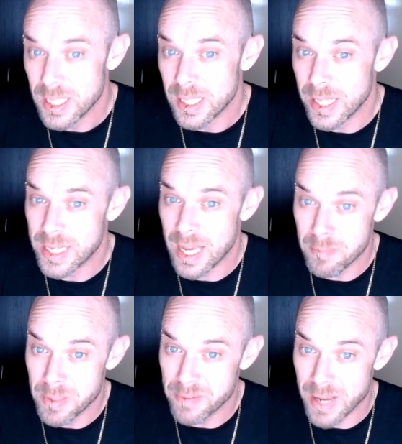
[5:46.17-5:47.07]
they can
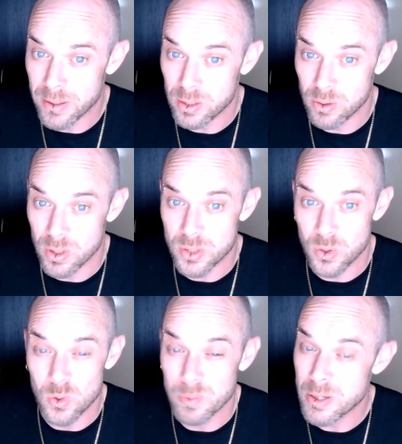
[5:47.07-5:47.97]
be found across
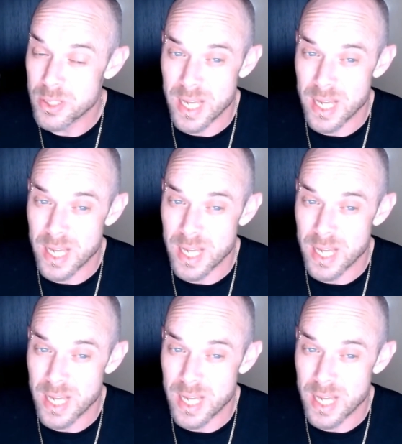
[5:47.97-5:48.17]
almost